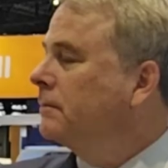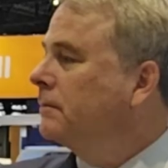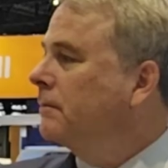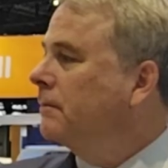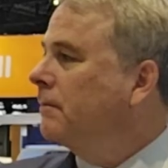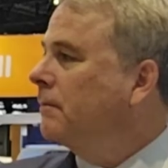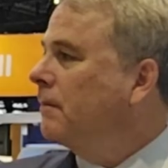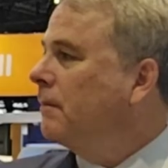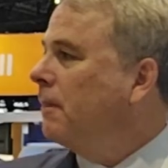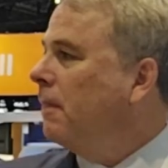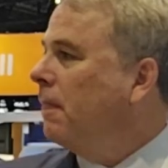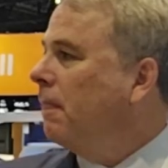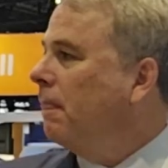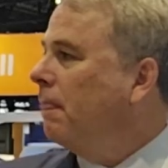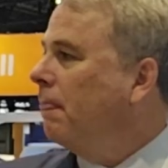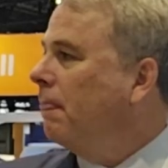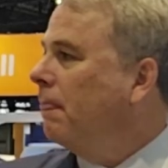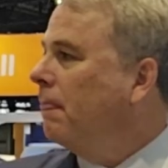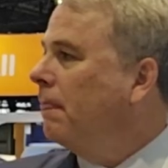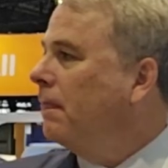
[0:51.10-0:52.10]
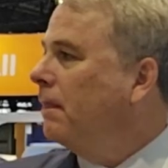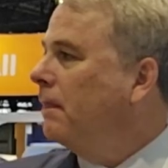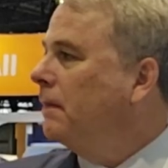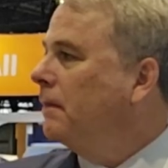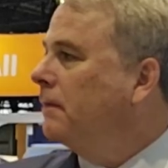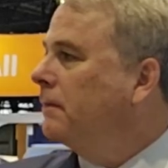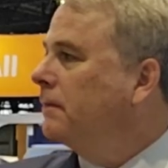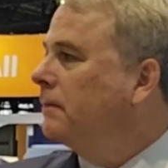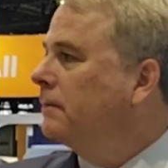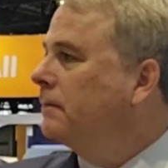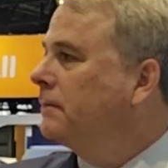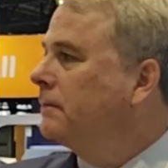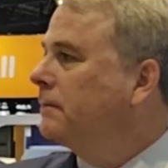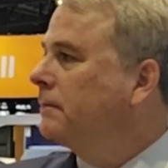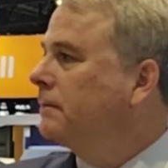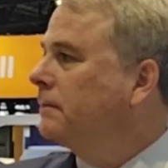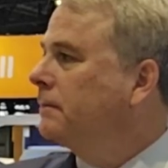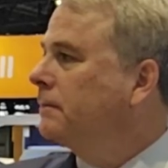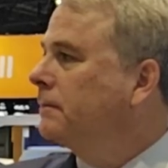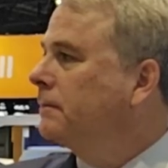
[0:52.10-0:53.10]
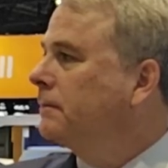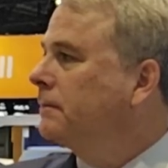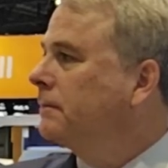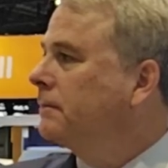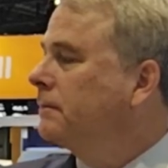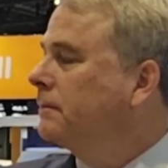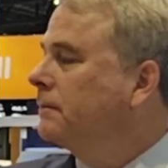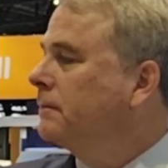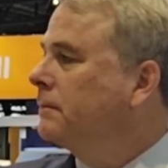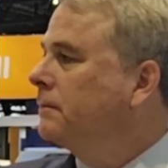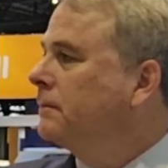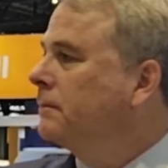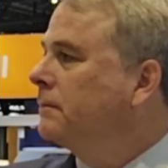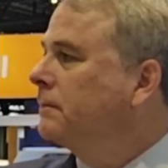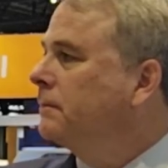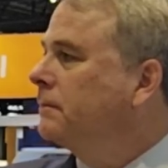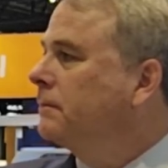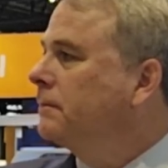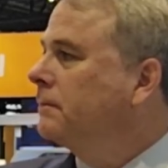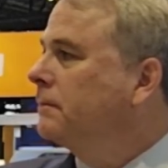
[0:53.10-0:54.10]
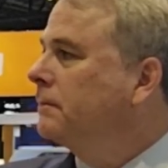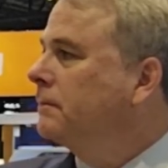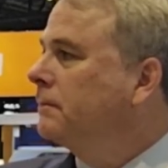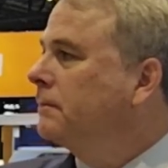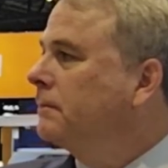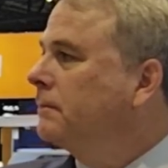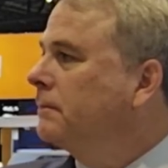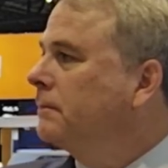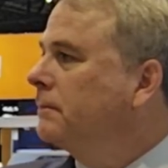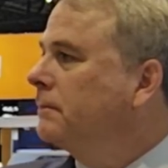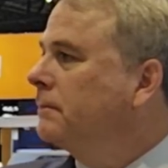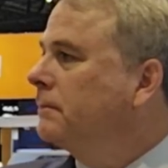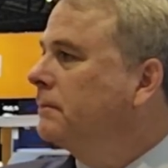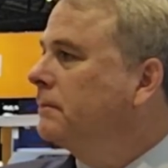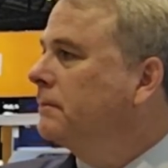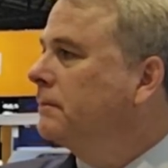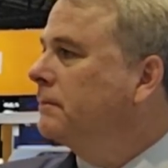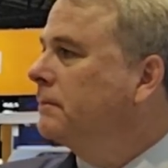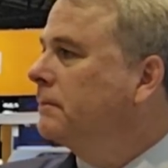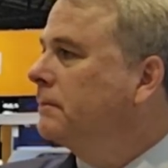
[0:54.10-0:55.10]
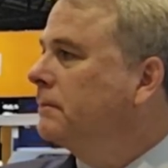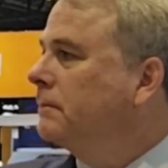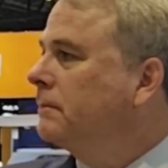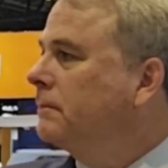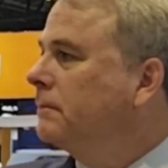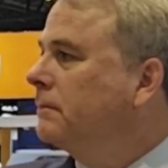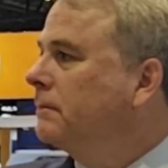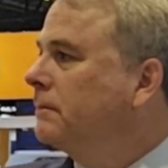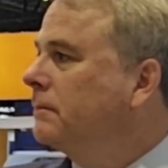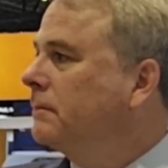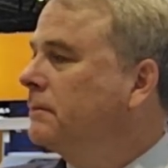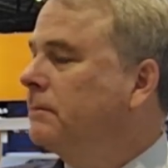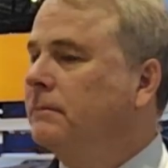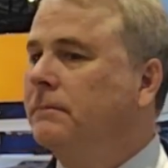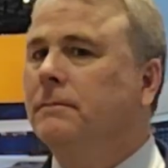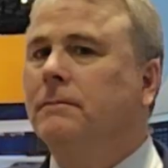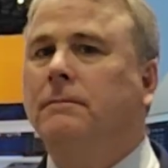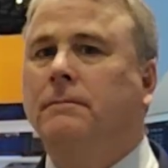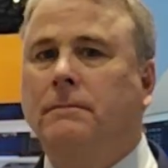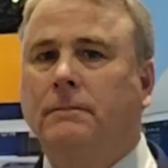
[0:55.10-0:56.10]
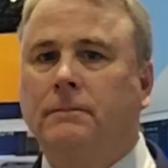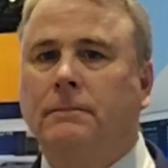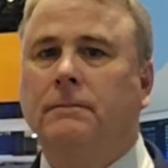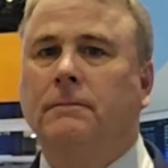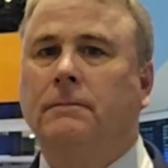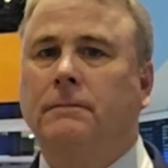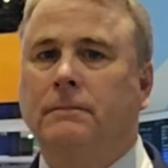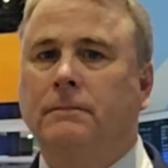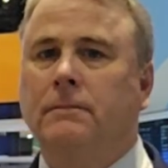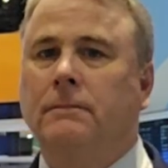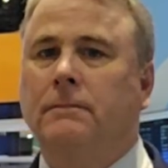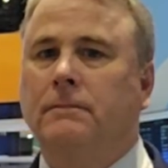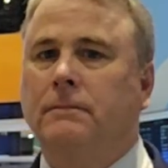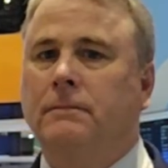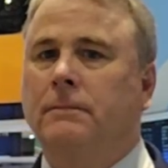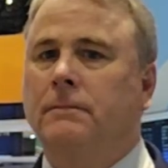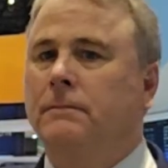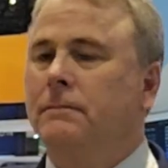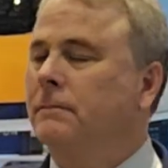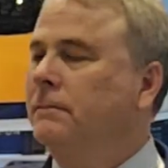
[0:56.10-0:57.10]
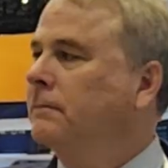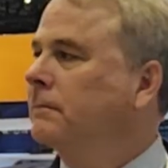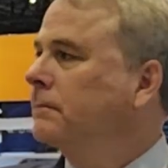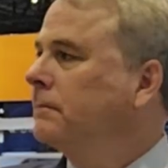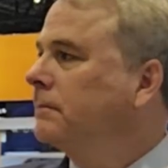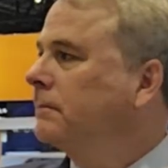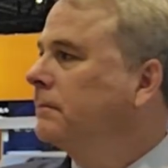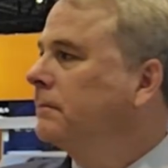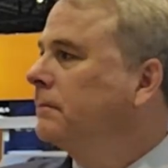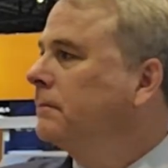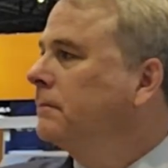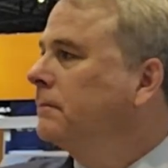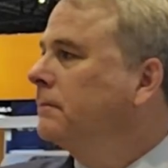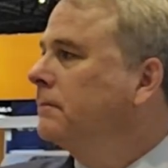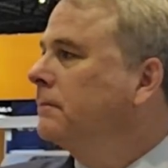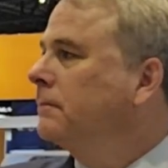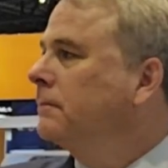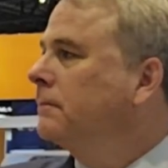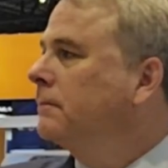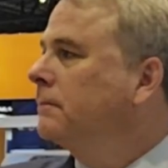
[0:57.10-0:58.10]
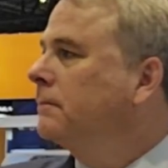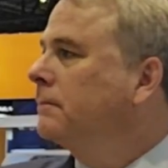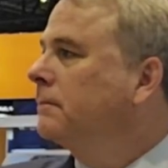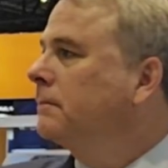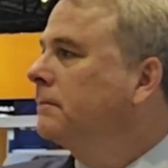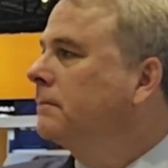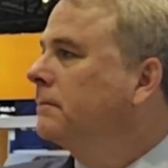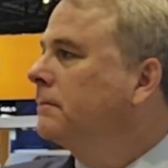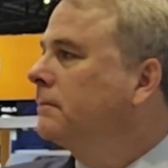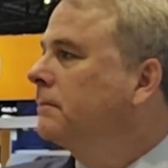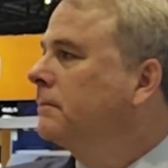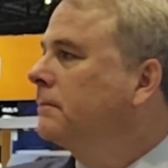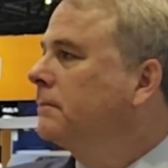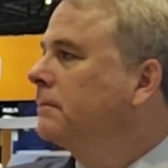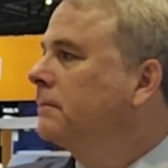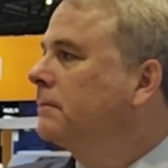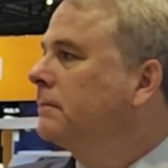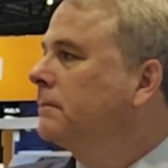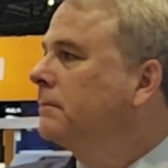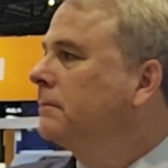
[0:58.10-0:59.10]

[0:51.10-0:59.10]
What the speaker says: No words are spoken by the person on screen.